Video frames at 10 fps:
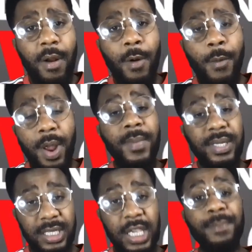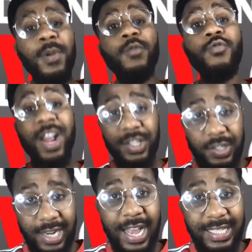remember to keep it Red
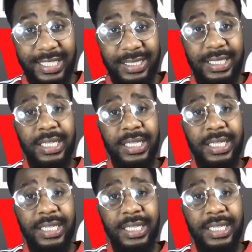United,